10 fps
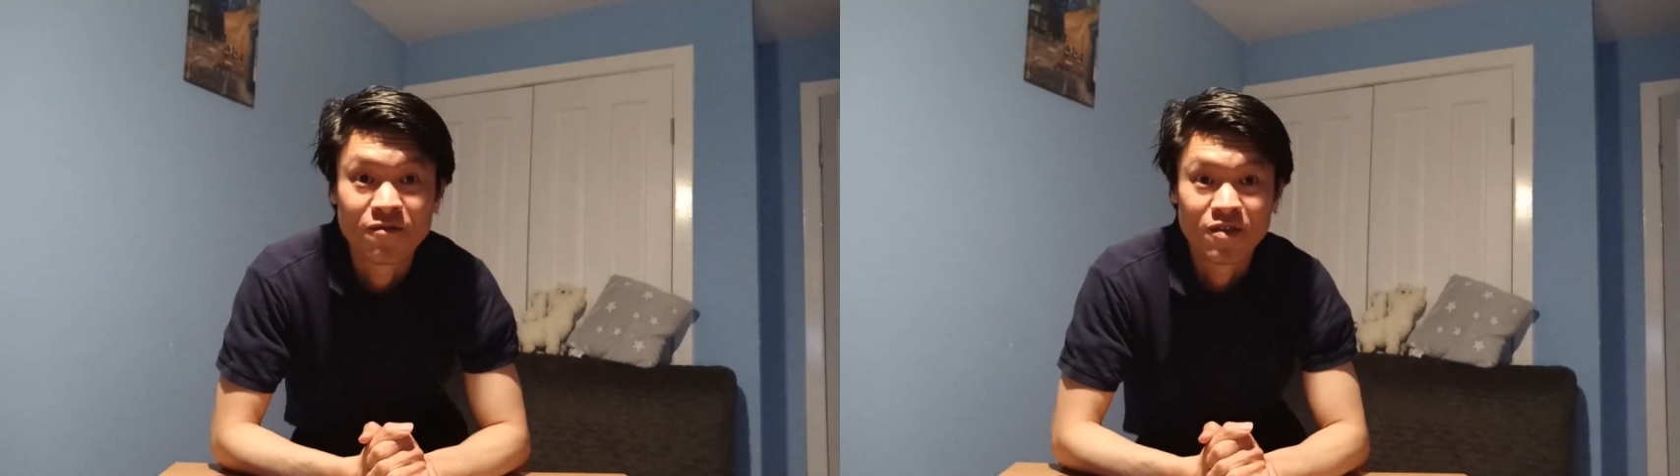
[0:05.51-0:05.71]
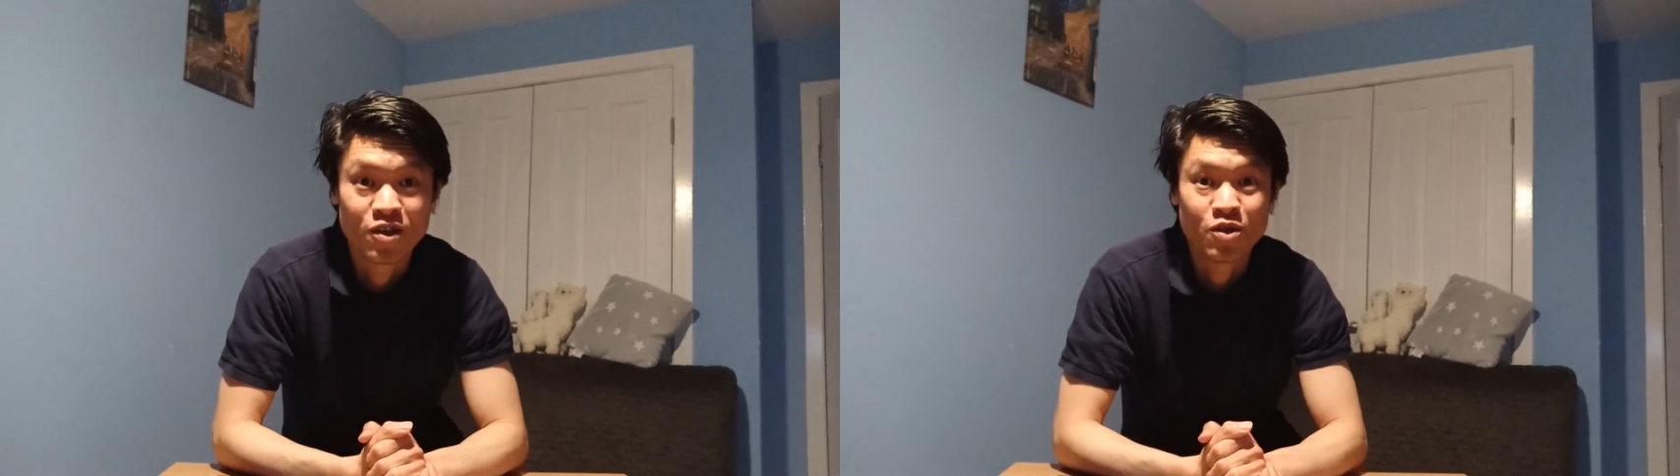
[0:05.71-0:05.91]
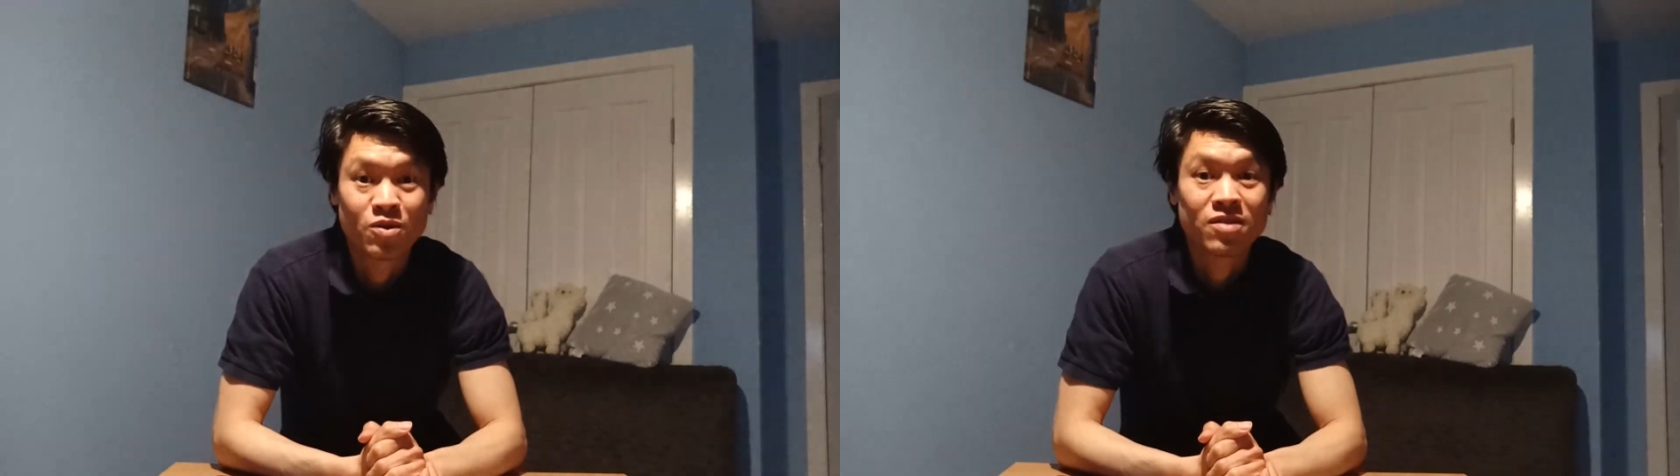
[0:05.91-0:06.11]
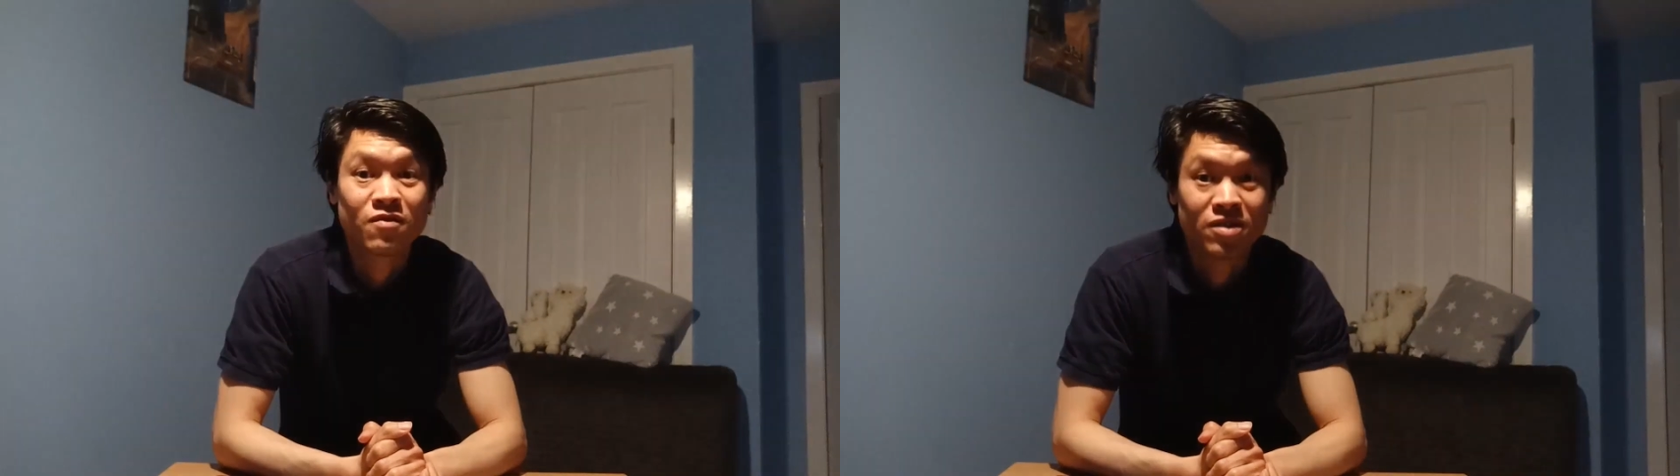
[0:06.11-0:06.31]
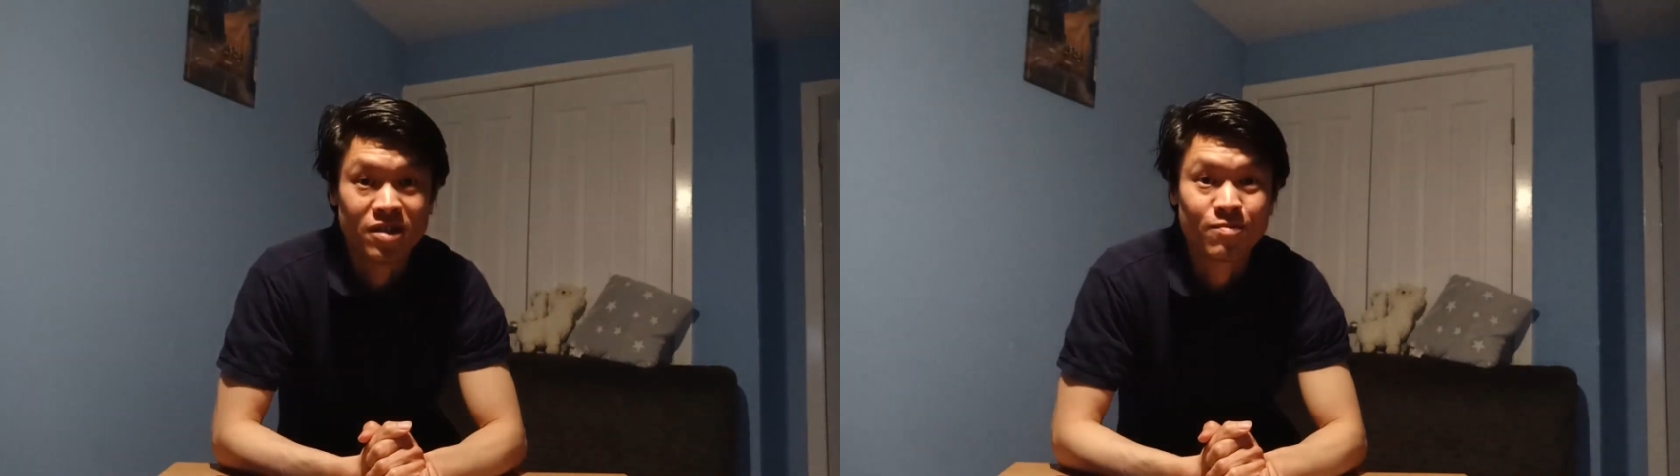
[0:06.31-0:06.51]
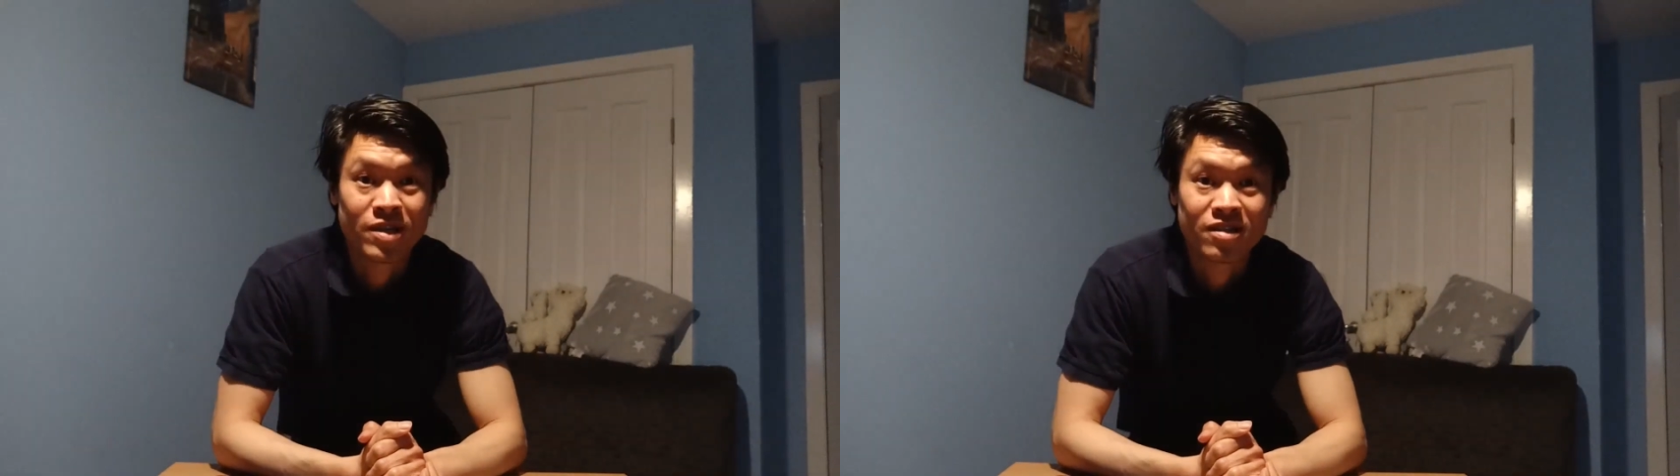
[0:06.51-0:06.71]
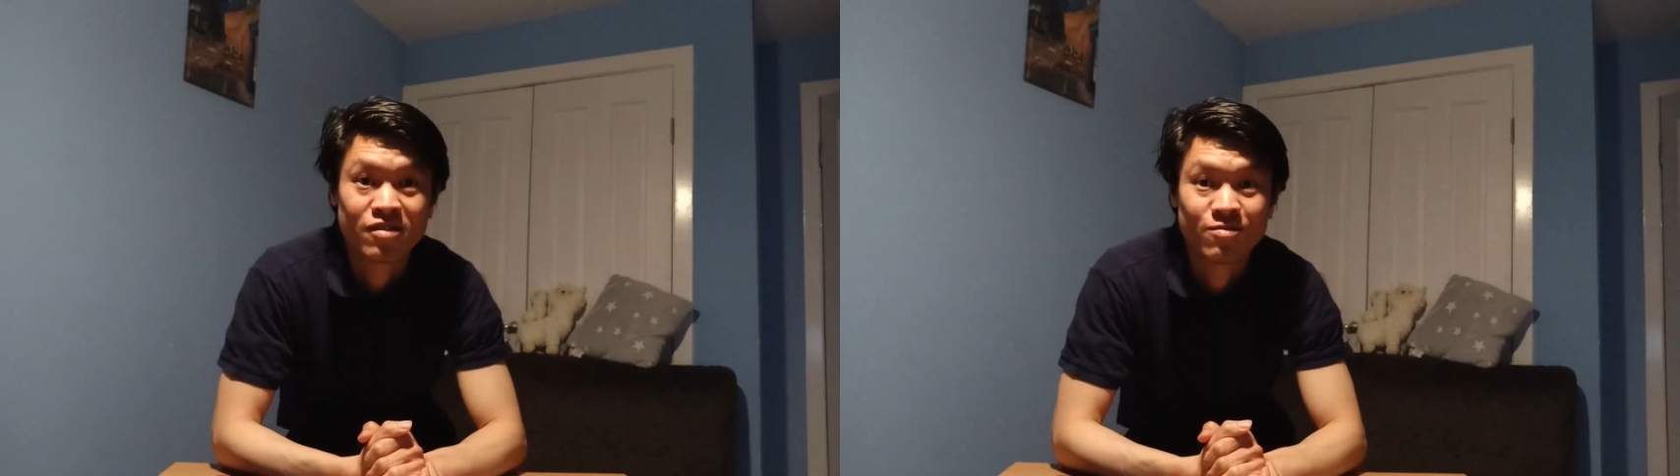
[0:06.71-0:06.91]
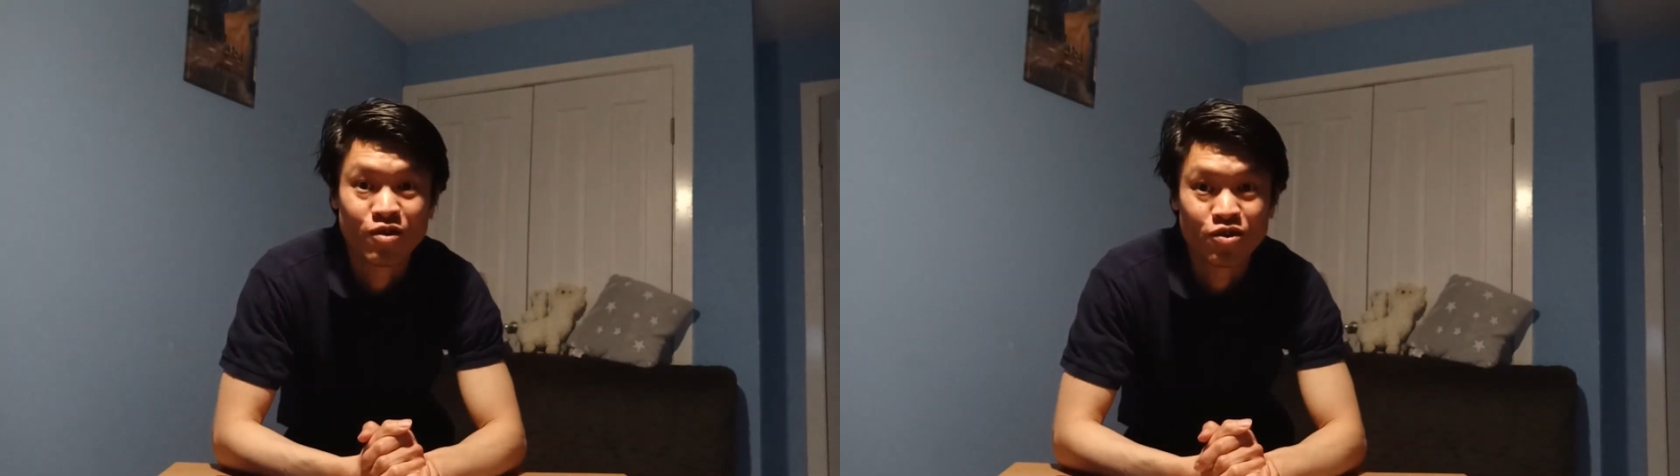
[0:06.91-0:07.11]
videos for this
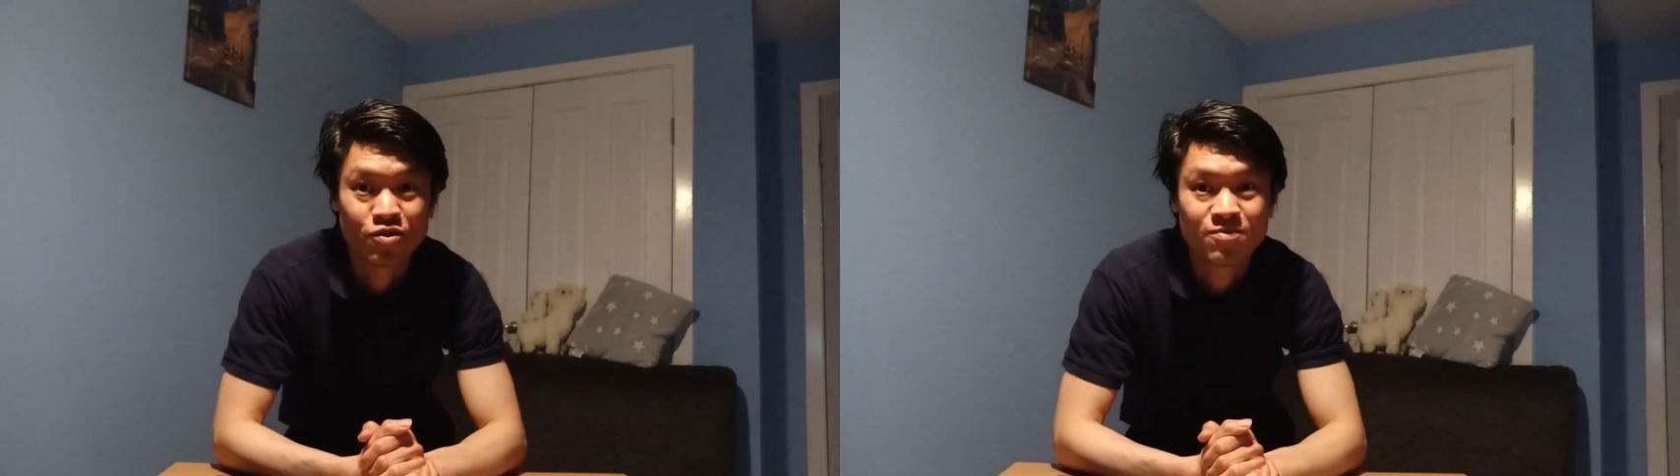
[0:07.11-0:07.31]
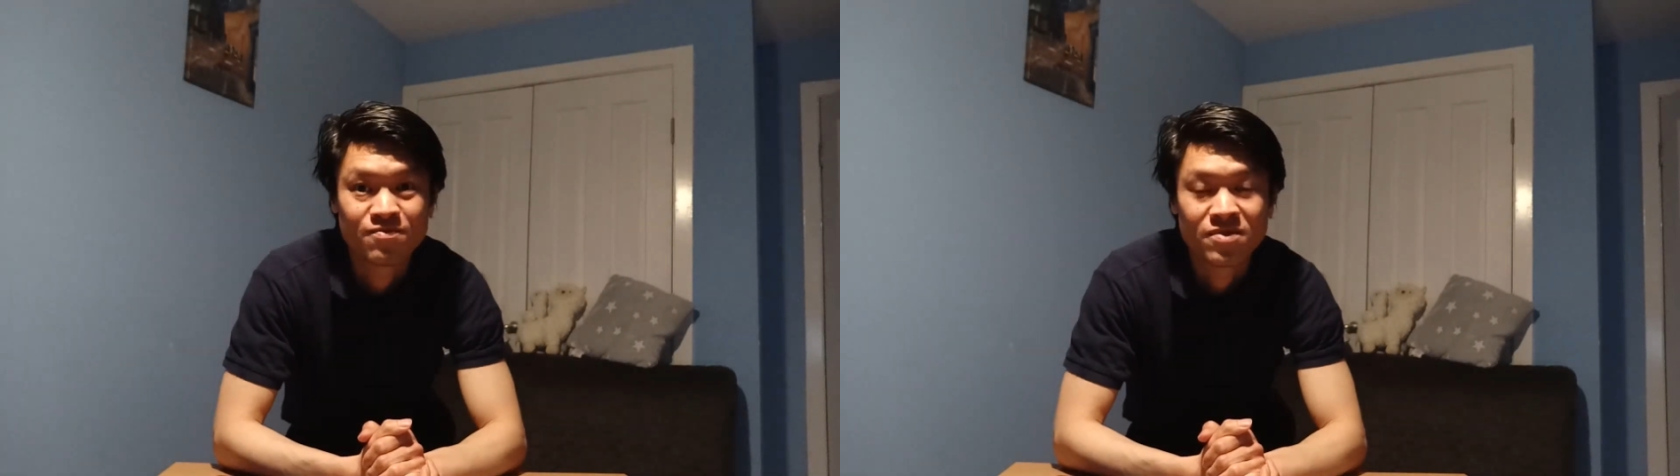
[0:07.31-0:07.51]
particular module.